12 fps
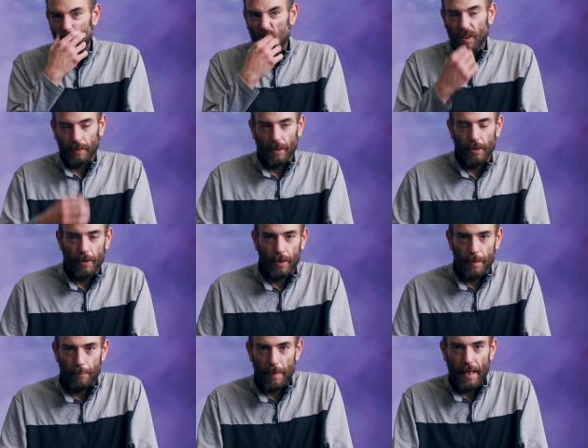looked at her
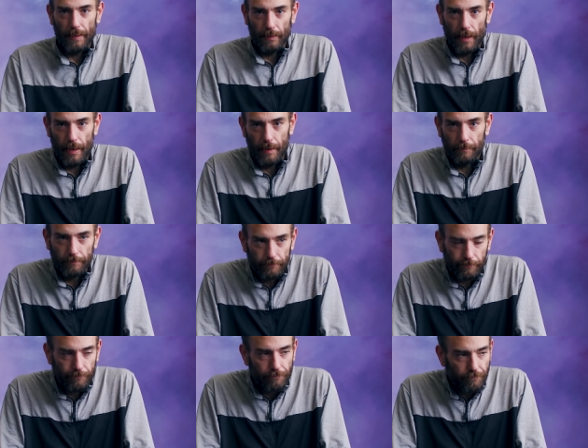in a bad light.
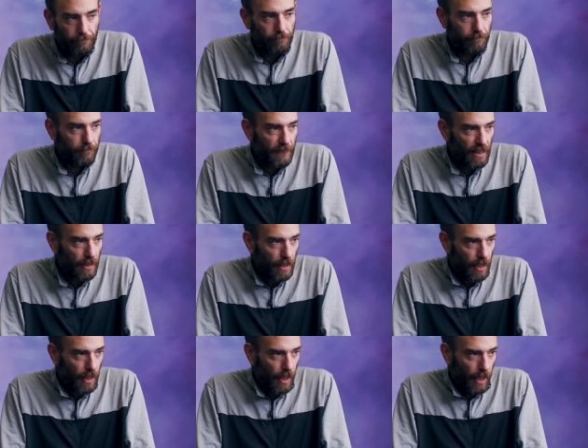
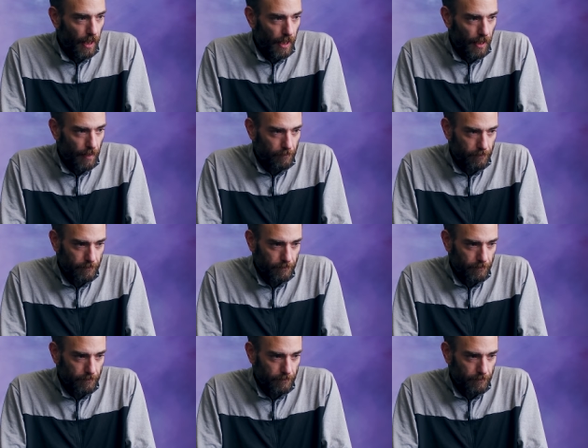Uh,